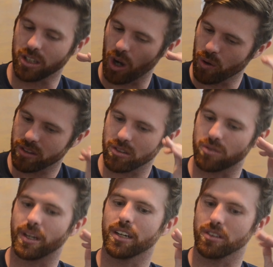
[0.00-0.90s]
and going for the
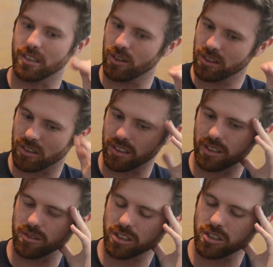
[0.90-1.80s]
ringer and going through the
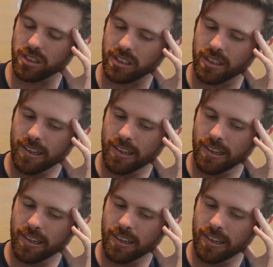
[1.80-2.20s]
hero's journey,